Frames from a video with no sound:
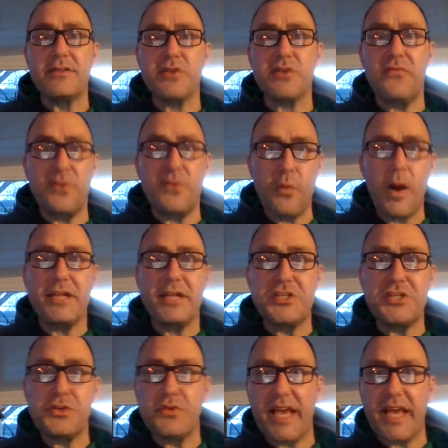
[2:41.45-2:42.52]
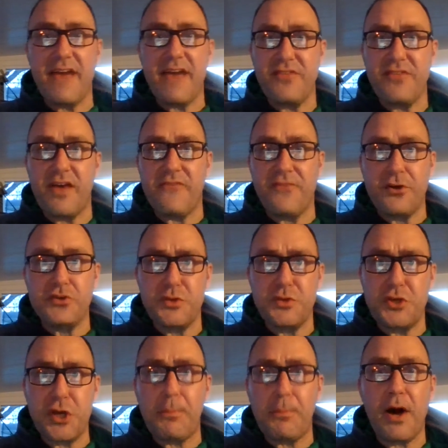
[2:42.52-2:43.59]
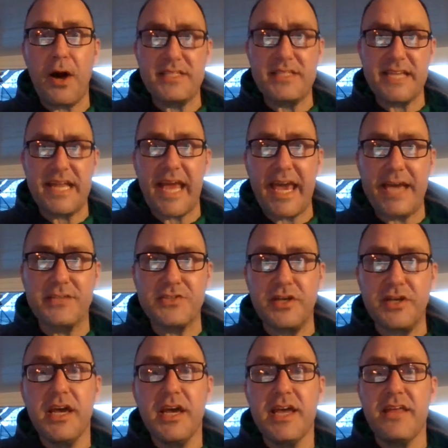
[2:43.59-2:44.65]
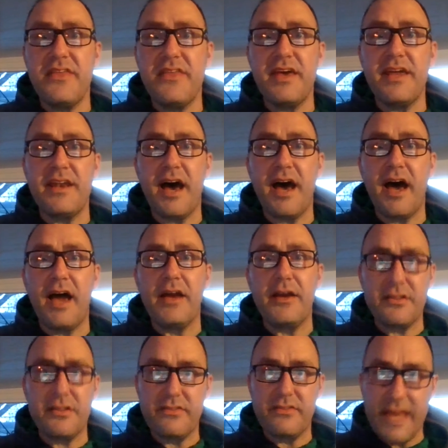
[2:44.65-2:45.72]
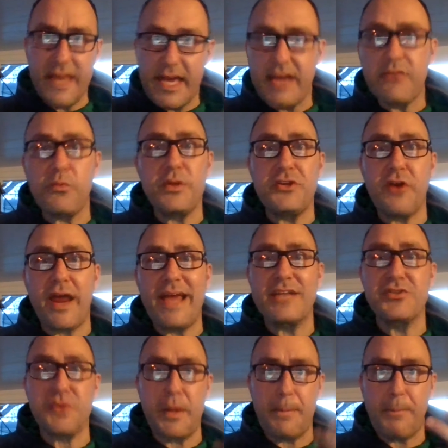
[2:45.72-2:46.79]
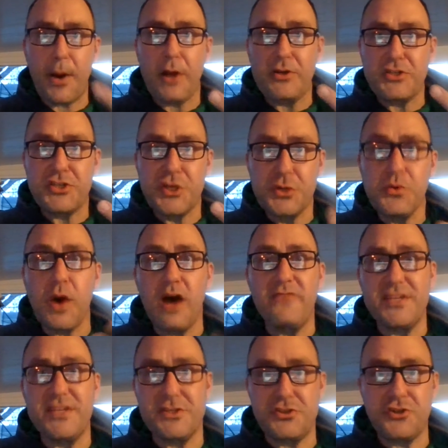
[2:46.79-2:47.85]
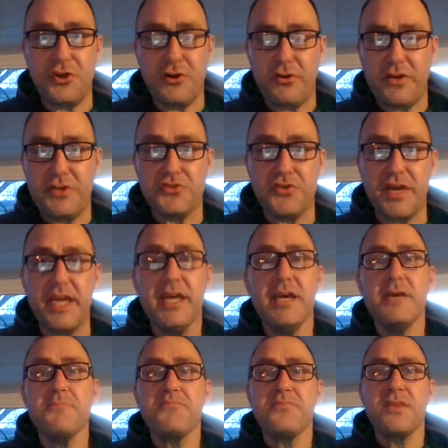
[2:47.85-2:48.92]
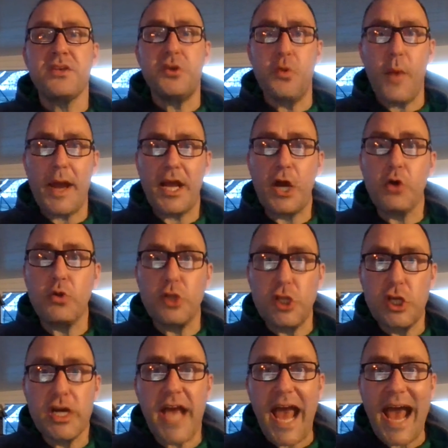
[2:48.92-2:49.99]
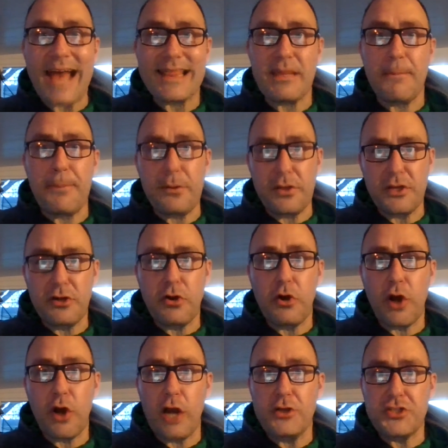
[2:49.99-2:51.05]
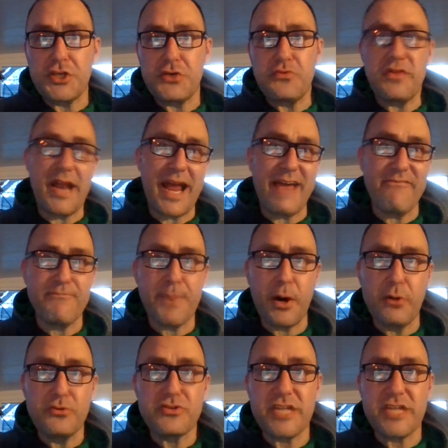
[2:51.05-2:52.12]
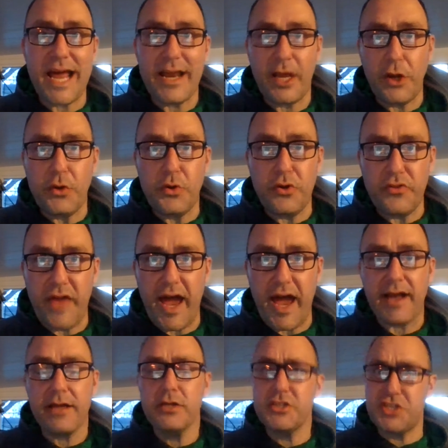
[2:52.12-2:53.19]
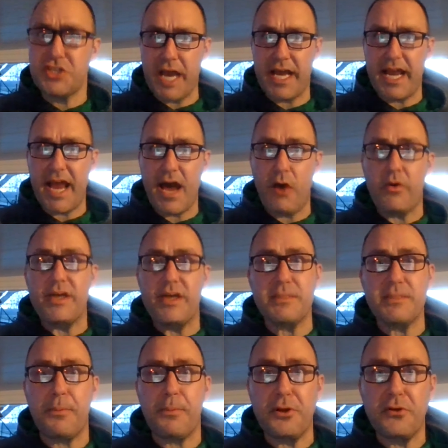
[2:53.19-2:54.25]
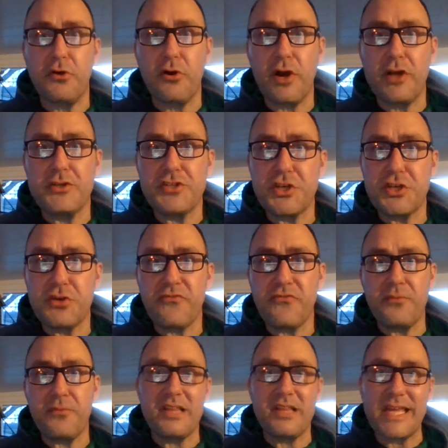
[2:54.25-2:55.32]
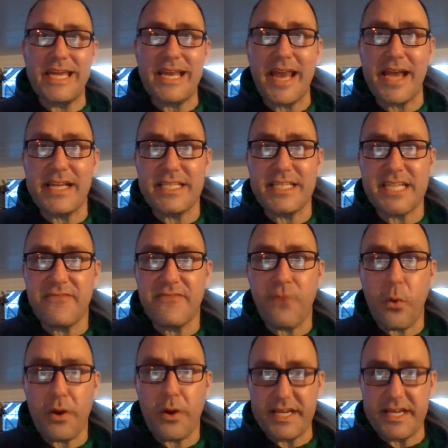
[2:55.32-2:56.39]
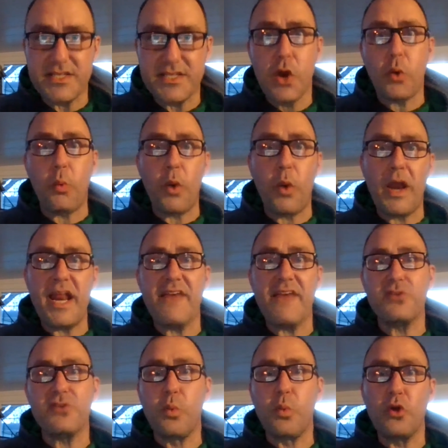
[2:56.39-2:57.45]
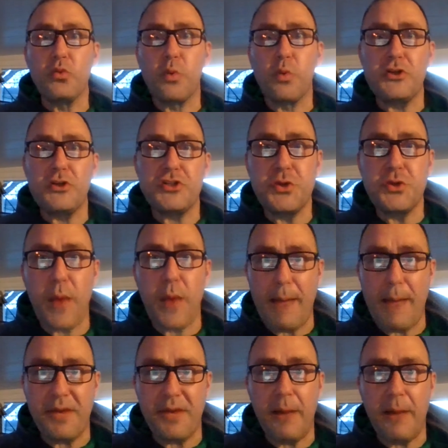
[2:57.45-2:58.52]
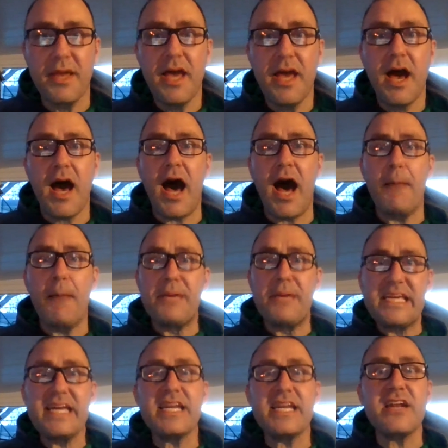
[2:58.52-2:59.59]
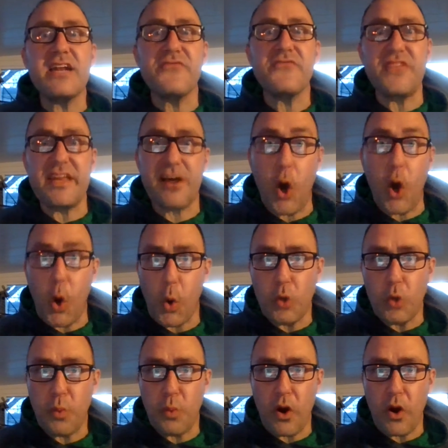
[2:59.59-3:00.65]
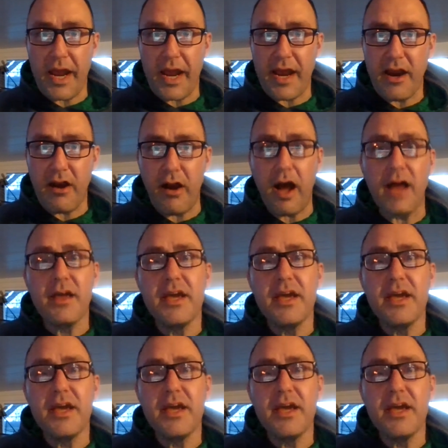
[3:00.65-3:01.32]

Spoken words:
So if you wanted to, like after that first one, you could pause it, answer. Then when you're answering part 2 of this journal entry, you want to go look at the political cartoon that I have posted on a Google Doc. Check it out. It's a political cartoon from the late 1940s, right after World War II wrapped up, beginning of the Cold War era.